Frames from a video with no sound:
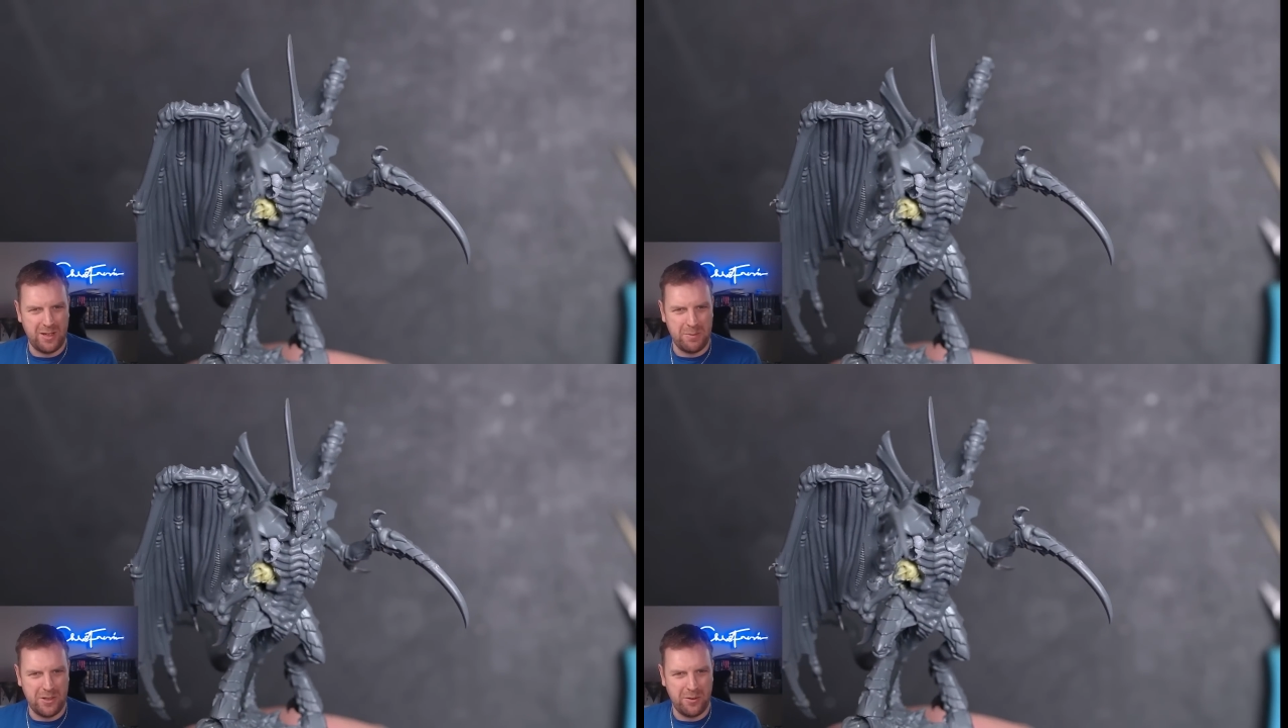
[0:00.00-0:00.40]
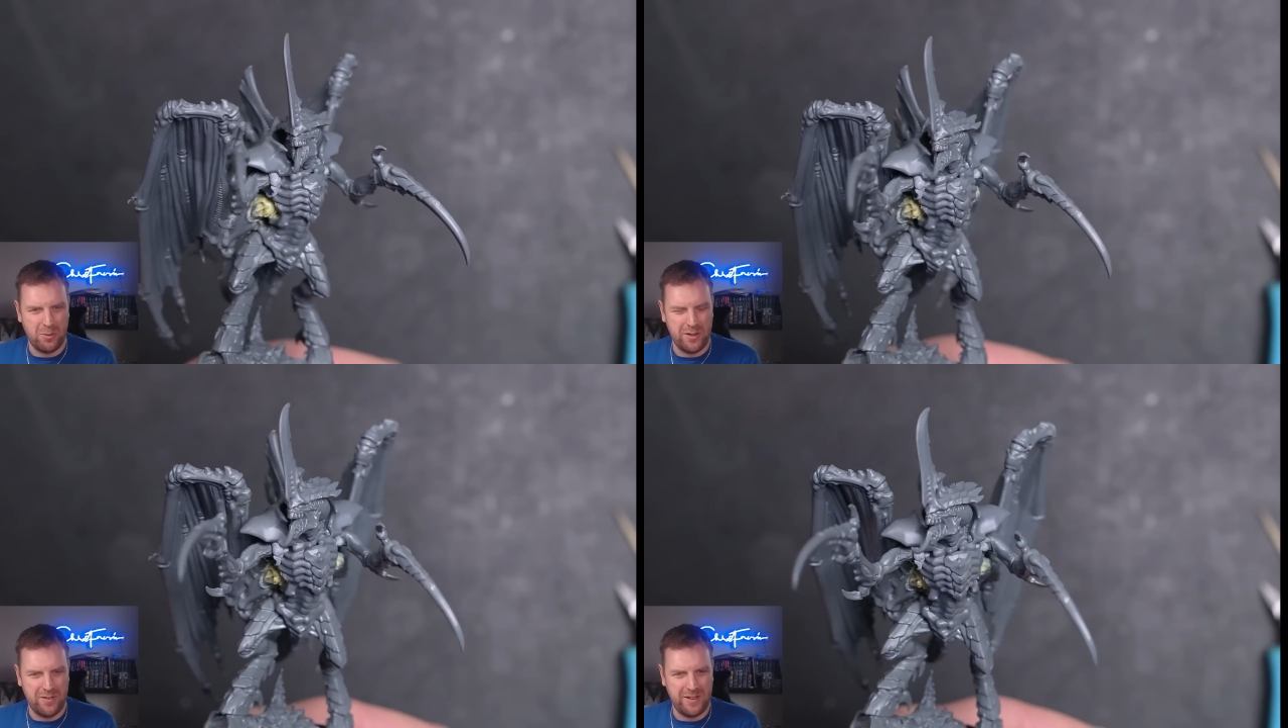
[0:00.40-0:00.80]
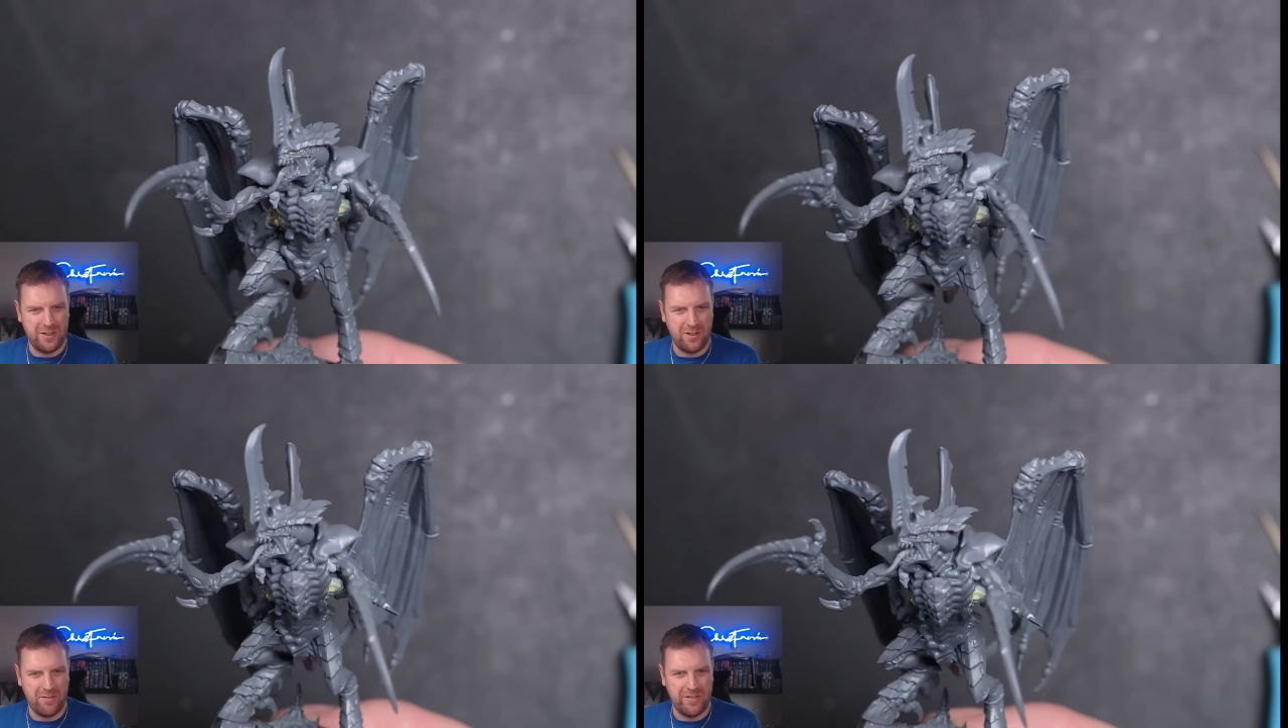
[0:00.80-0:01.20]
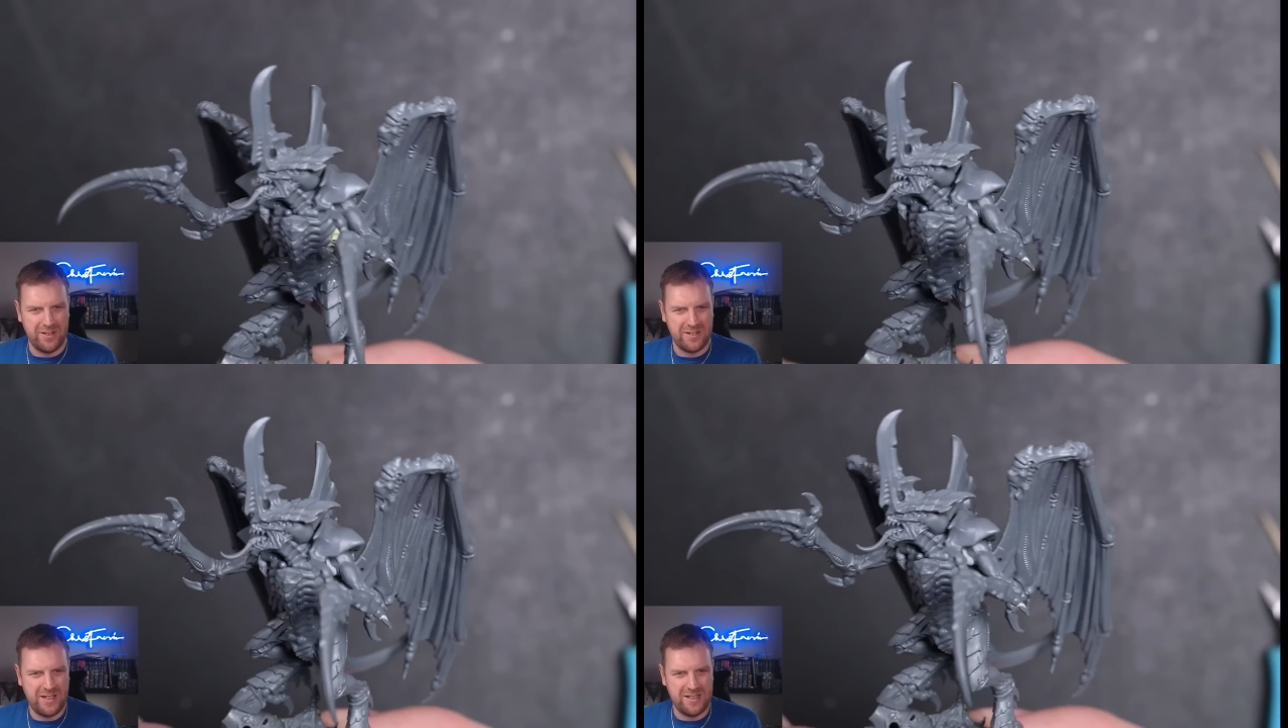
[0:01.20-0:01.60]
Let me know what you think of
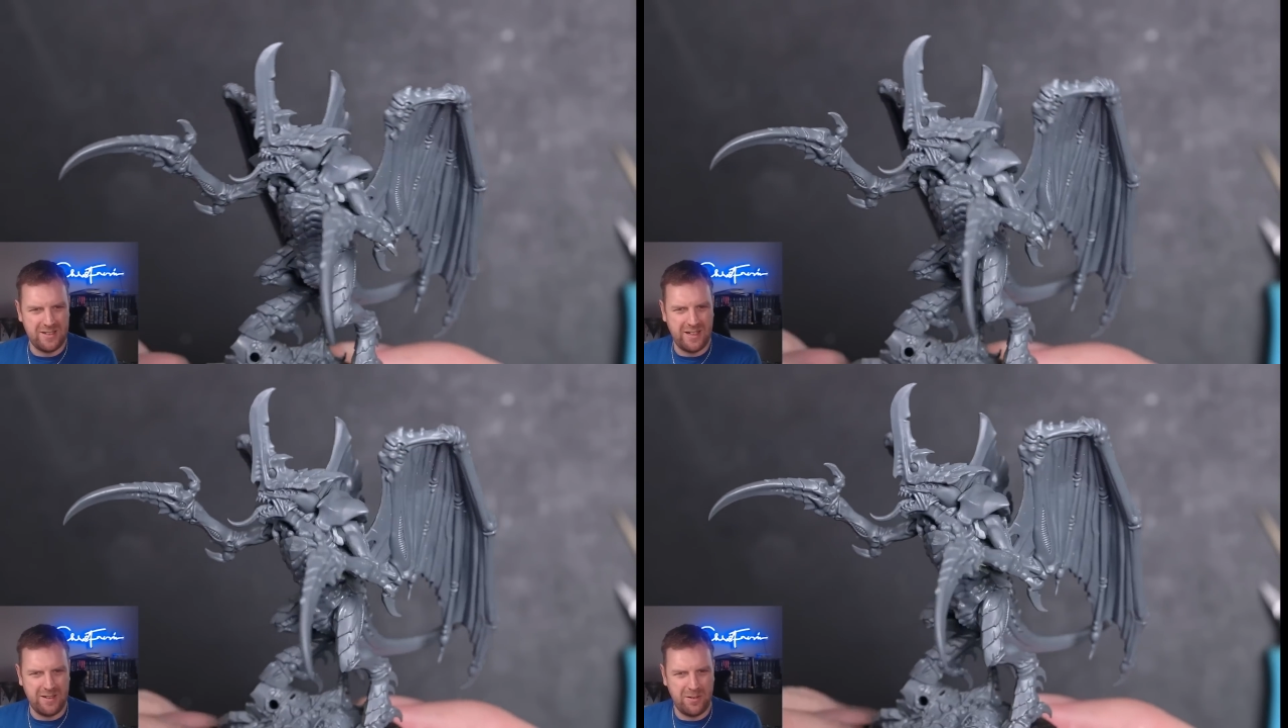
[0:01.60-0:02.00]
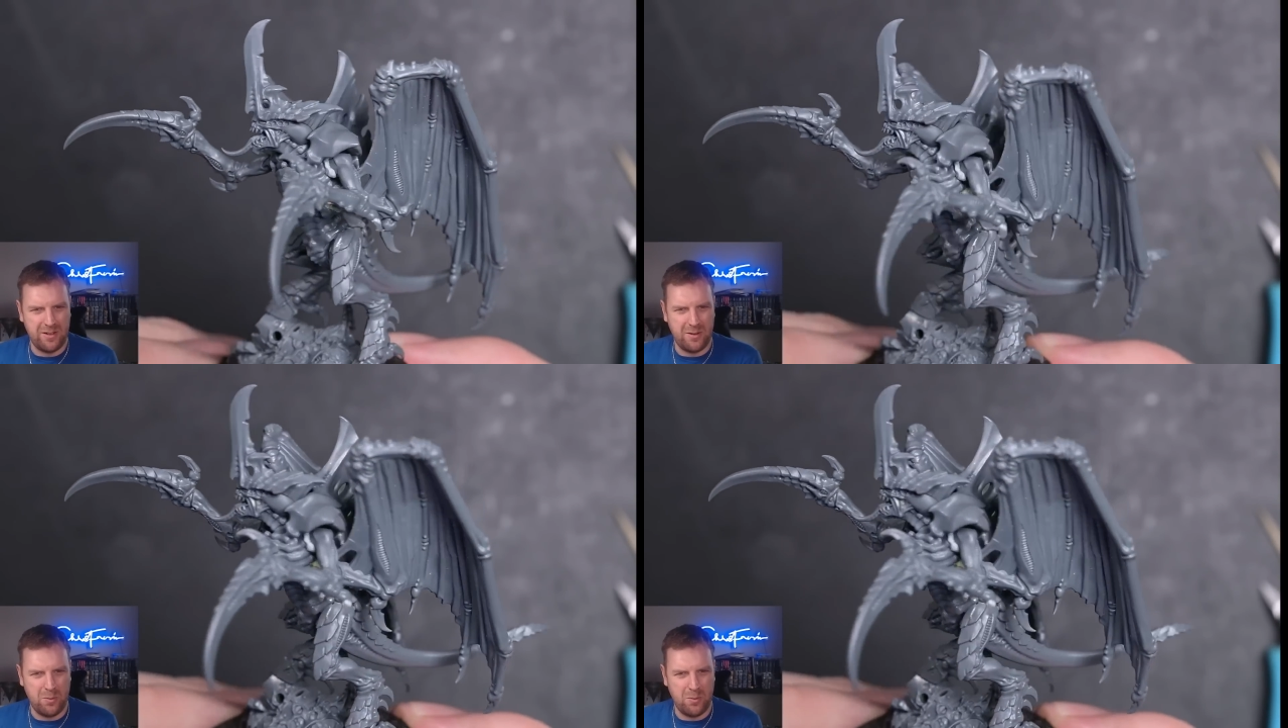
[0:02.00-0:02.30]
this kit and